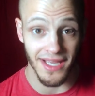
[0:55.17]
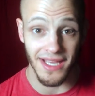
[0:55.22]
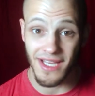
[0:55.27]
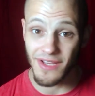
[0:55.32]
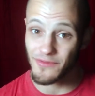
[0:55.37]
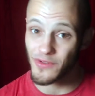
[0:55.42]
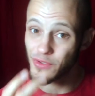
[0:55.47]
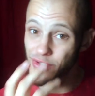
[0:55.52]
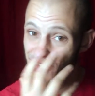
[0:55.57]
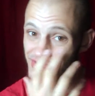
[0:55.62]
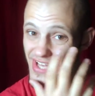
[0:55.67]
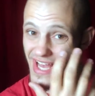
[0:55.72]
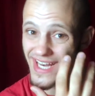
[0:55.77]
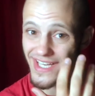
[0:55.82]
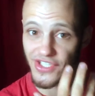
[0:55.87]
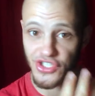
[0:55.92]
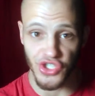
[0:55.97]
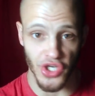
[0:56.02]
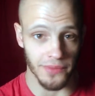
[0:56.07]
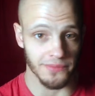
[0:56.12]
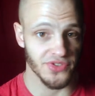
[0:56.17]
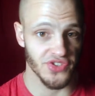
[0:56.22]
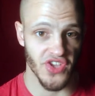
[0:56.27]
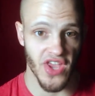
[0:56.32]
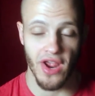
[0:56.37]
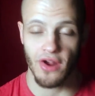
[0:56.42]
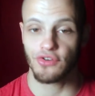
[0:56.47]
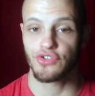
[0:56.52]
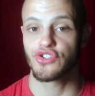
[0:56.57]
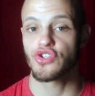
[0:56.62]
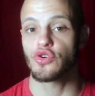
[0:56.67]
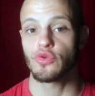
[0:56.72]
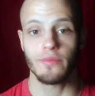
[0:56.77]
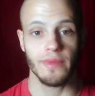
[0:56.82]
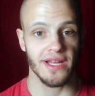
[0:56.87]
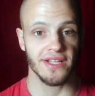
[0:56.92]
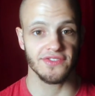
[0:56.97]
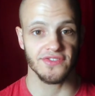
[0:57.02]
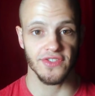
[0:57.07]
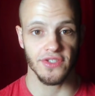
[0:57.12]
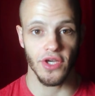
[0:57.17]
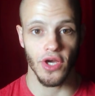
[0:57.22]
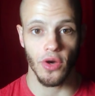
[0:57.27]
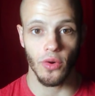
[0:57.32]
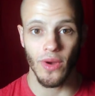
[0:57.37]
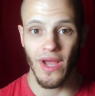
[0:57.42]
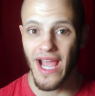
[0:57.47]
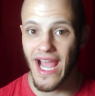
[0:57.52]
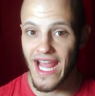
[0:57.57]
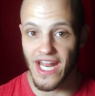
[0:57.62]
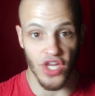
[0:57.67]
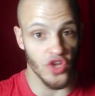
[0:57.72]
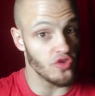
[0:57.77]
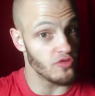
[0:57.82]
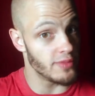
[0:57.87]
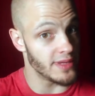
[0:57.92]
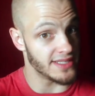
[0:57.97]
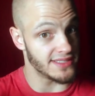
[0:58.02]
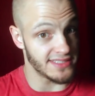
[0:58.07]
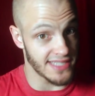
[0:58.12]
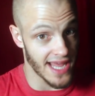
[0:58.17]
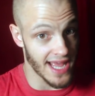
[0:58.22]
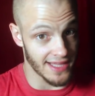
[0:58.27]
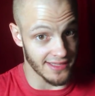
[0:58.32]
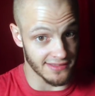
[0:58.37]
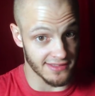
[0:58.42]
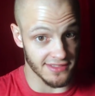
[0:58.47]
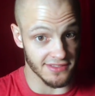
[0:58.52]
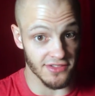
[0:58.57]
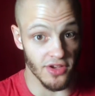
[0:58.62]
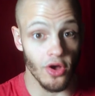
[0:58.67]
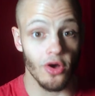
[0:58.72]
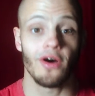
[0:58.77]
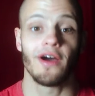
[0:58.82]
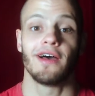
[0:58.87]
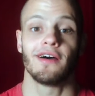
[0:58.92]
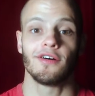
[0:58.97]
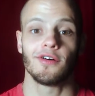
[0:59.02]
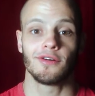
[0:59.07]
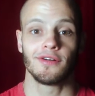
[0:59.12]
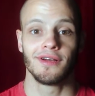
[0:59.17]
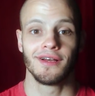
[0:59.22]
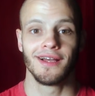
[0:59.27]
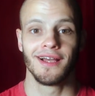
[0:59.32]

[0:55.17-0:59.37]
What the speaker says: if you just had a jump scare 2 minutes ago and you've been tense as all hell,